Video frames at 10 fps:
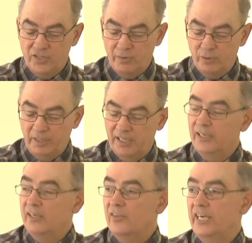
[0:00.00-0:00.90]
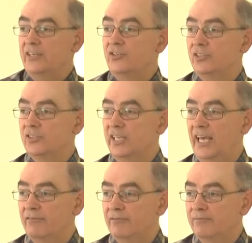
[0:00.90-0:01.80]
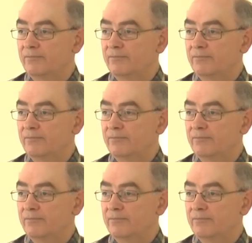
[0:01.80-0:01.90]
They will be like the angels in heaven.